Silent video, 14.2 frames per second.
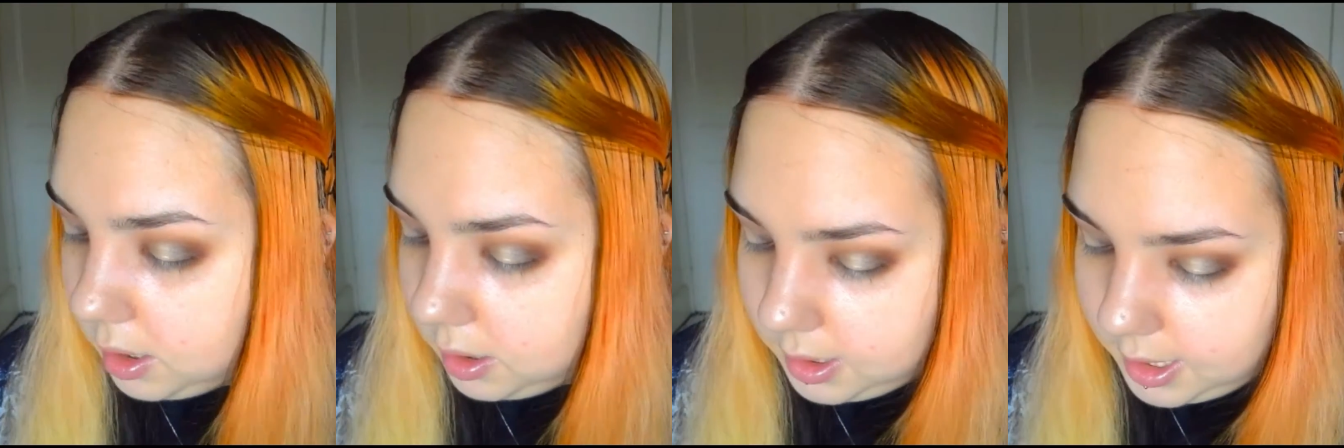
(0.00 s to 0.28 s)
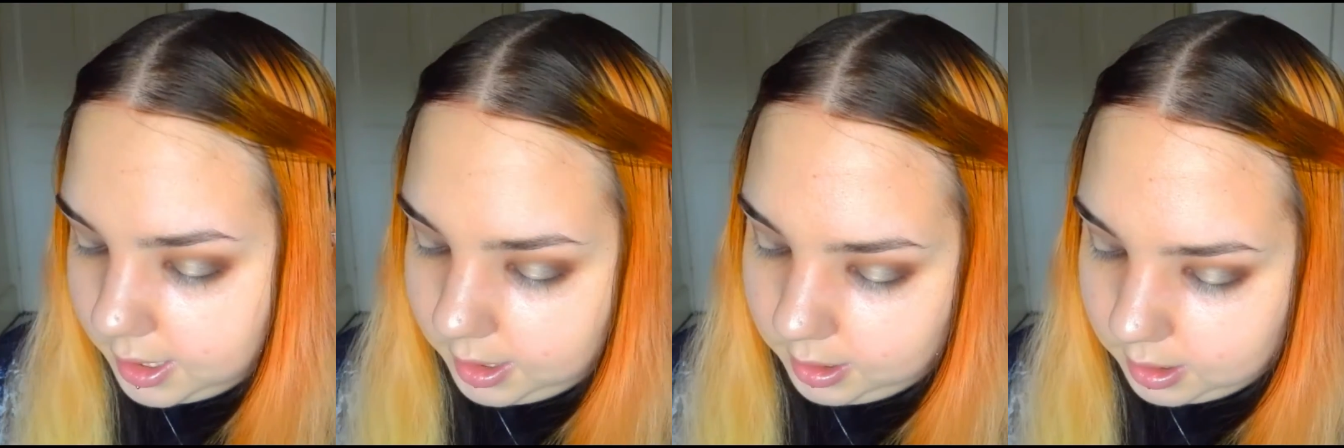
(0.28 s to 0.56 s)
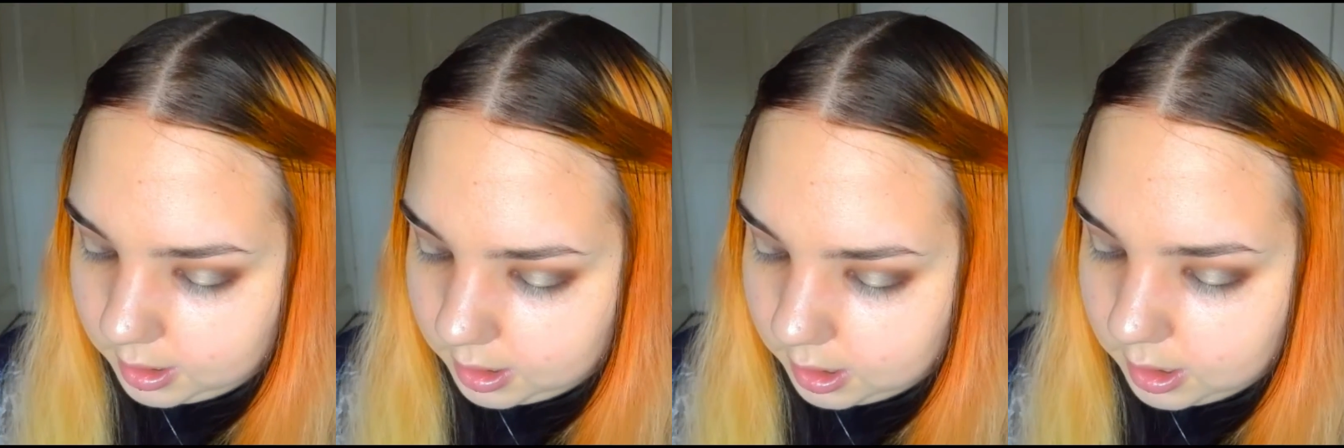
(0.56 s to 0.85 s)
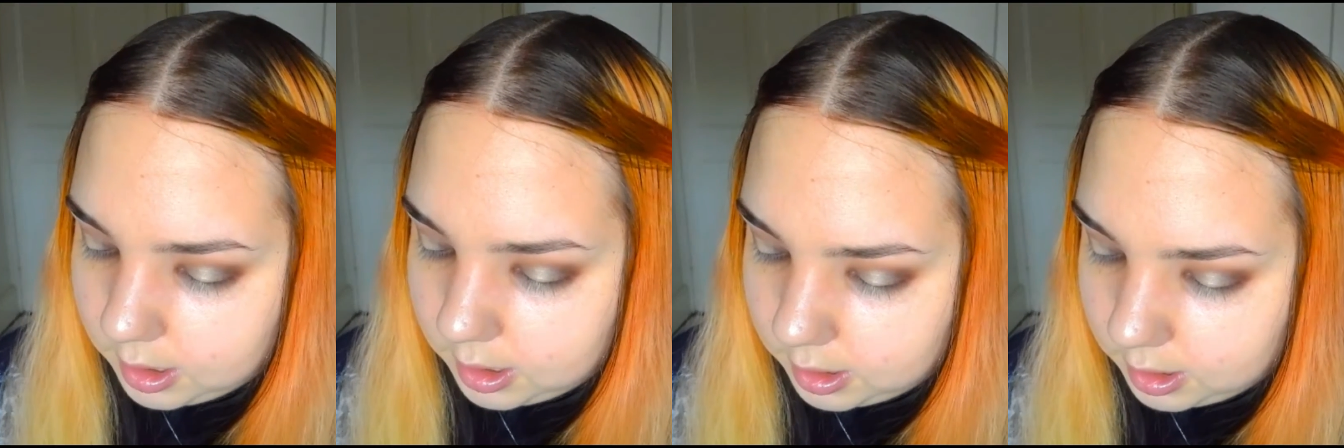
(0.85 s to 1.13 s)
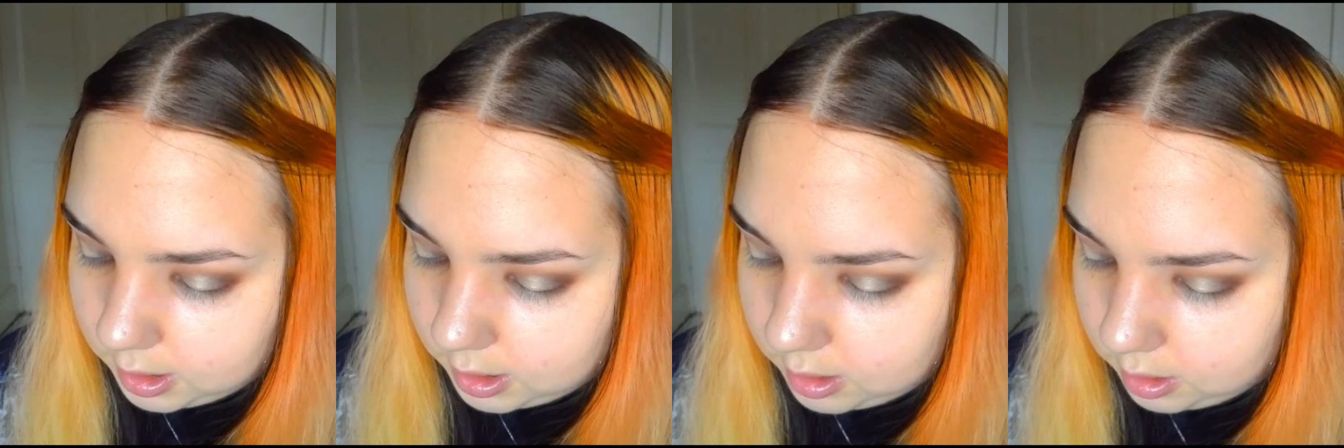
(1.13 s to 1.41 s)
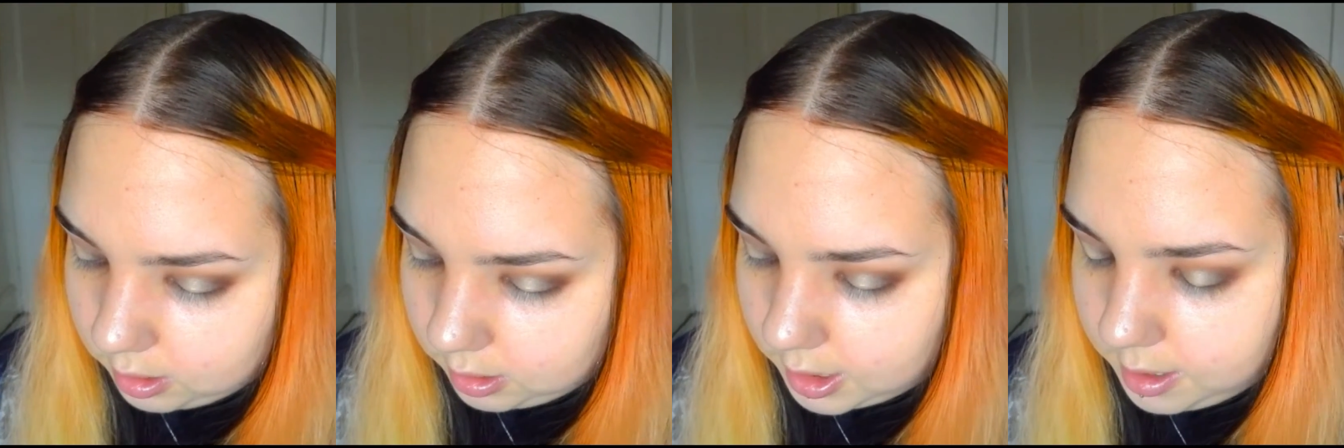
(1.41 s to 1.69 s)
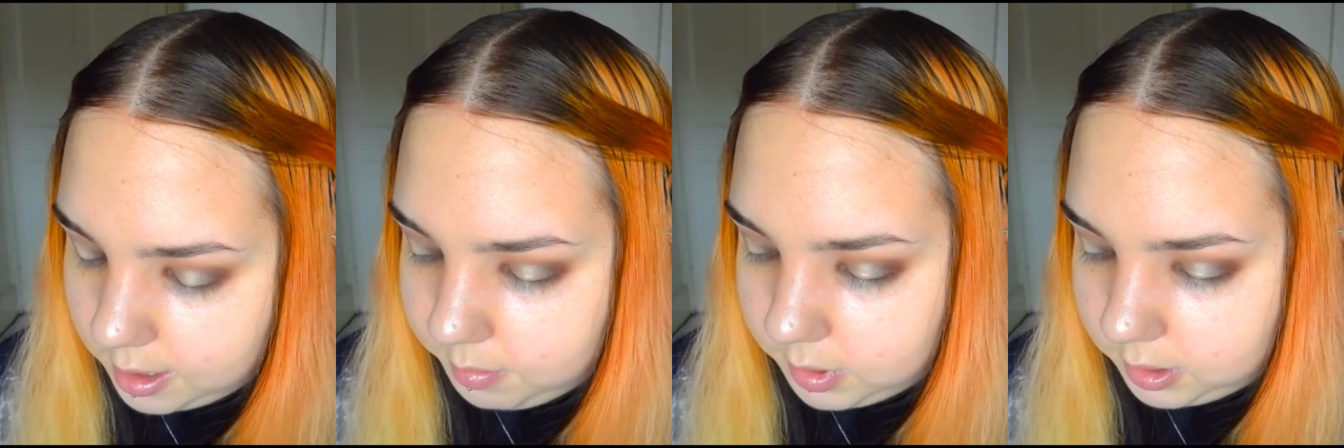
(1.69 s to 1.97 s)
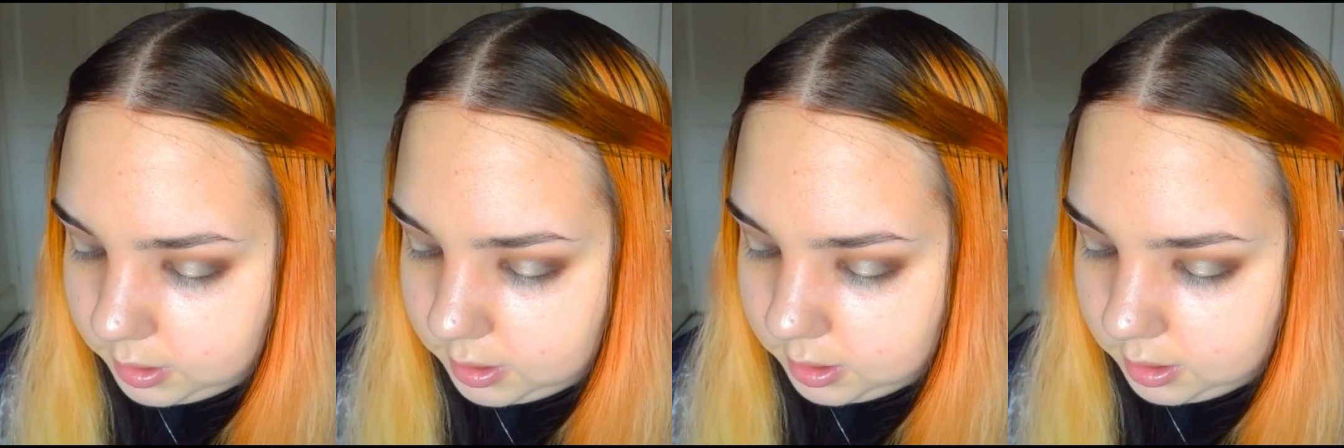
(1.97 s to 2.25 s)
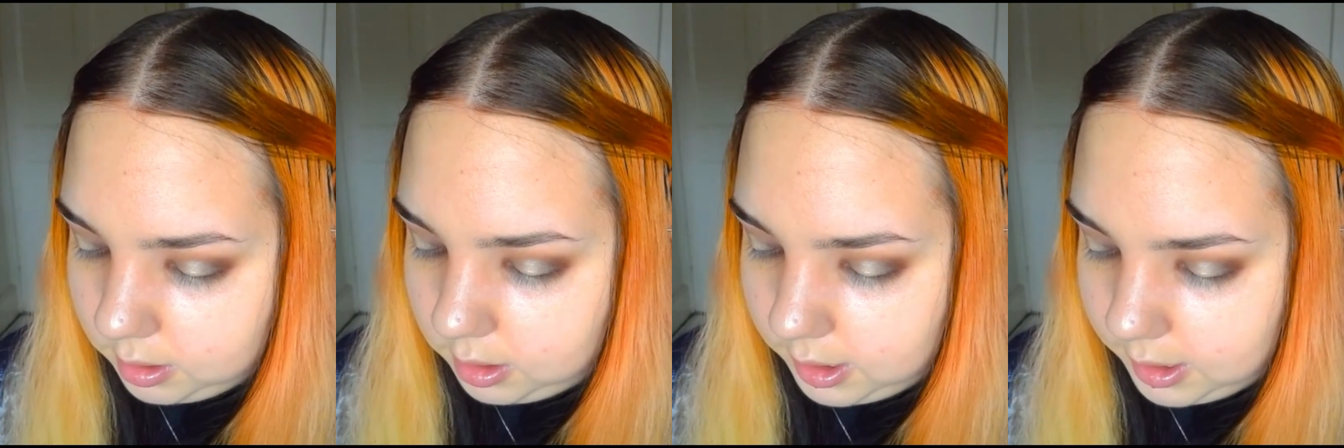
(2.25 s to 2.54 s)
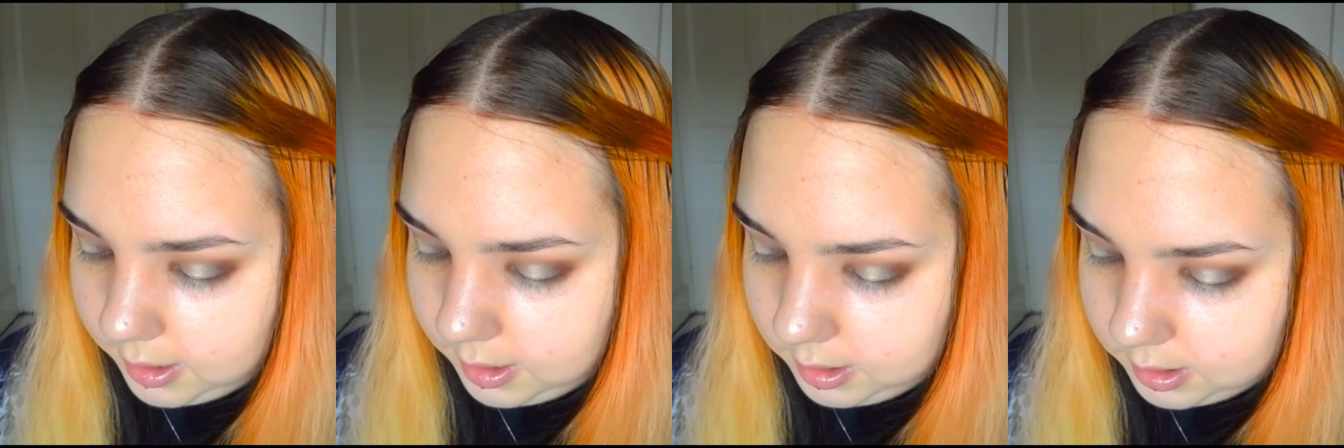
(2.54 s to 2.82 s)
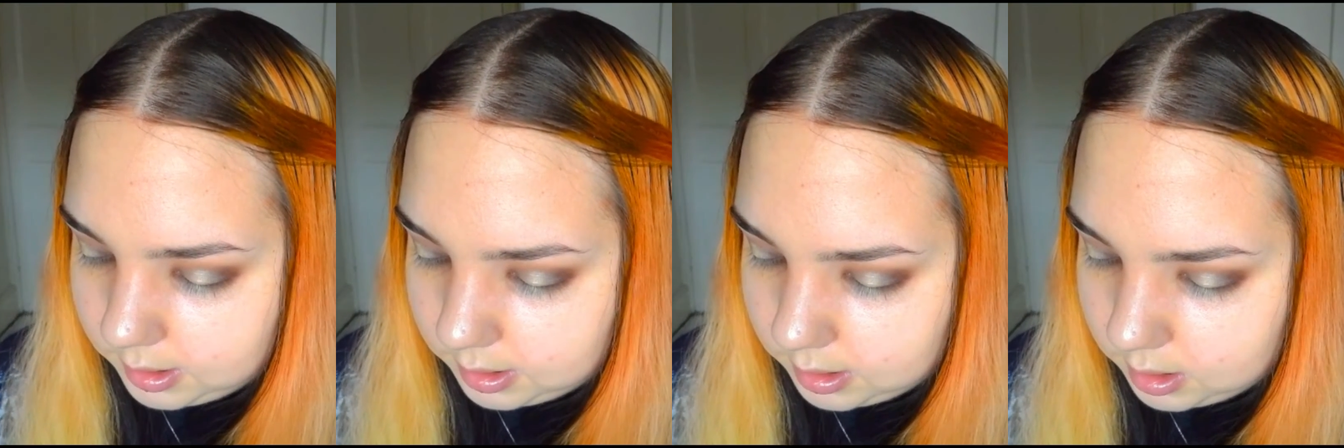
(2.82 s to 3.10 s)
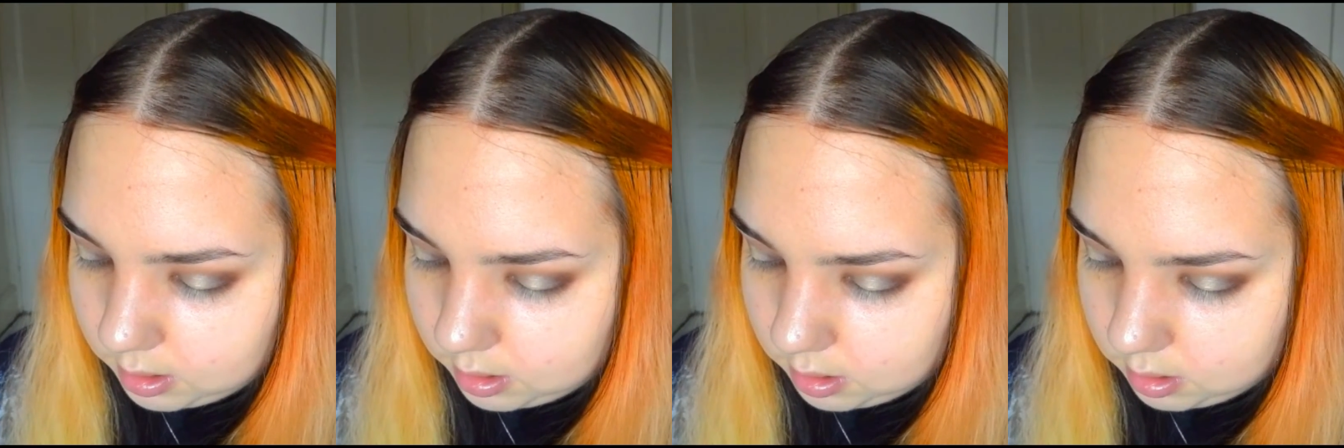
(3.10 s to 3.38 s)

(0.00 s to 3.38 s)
Then the color Diamond Dust,